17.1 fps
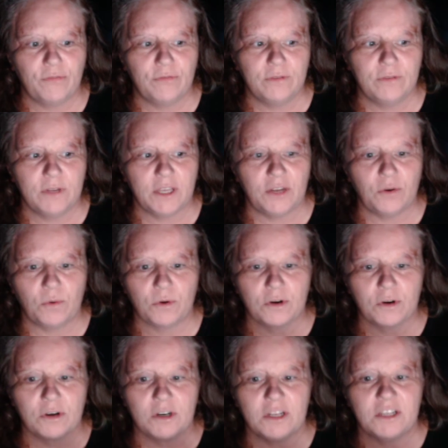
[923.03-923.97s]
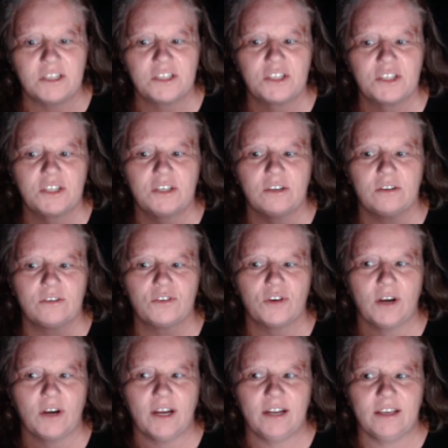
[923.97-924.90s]
in order to
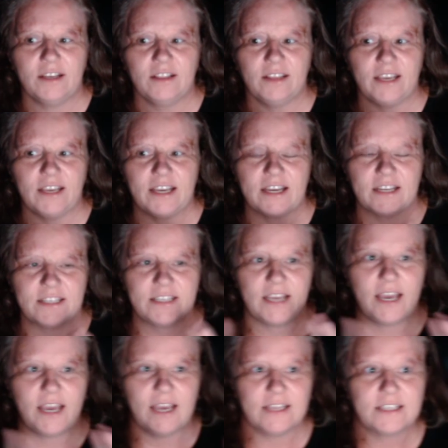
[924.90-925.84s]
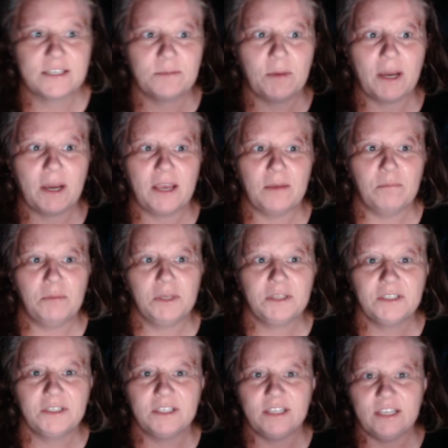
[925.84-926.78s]
try to like test my
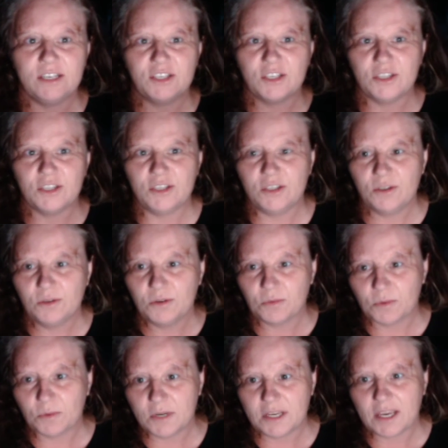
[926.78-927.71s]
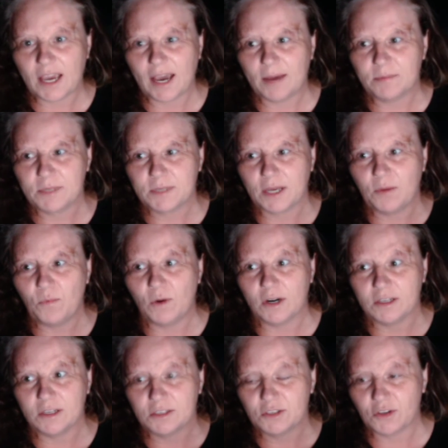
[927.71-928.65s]
ability to do the recaps, I
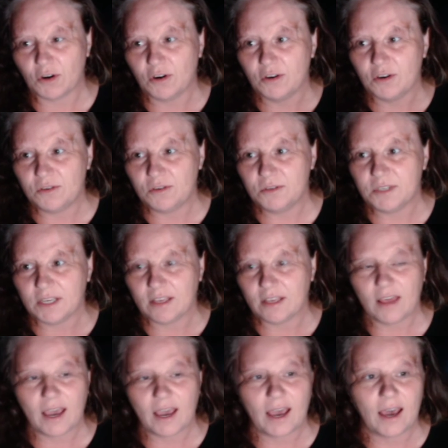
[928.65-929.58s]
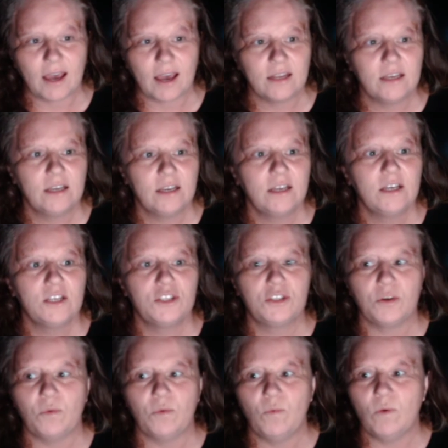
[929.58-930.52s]
want to start using that.
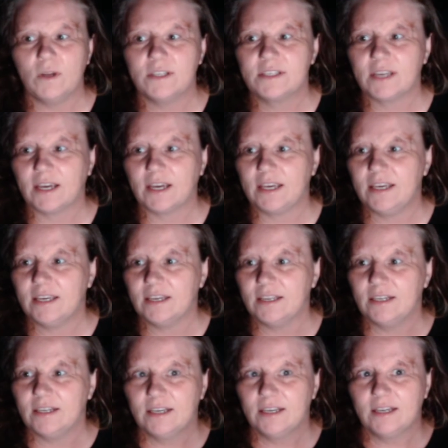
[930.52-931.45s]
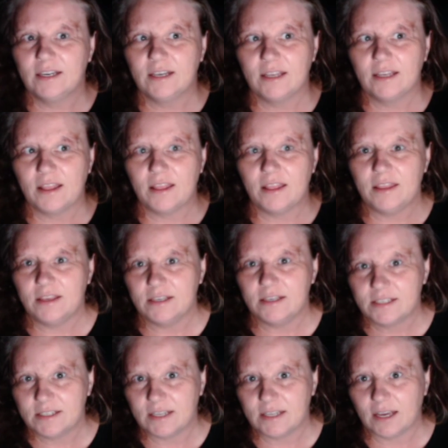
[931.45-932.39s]
So once I get
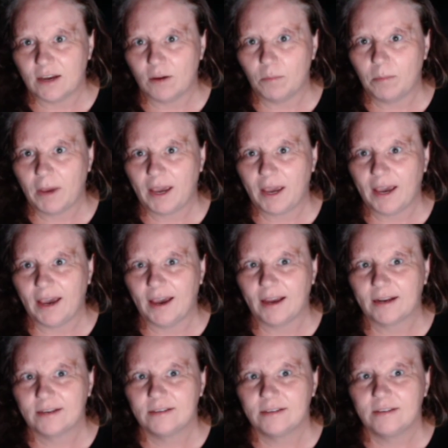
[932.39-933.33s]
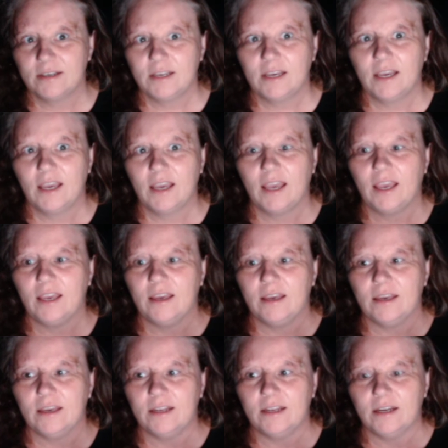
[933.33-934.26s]
this down packed
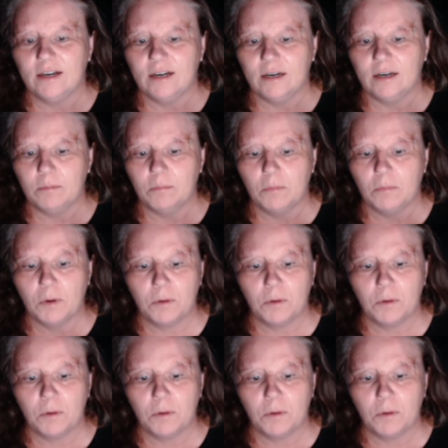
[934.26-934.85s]
and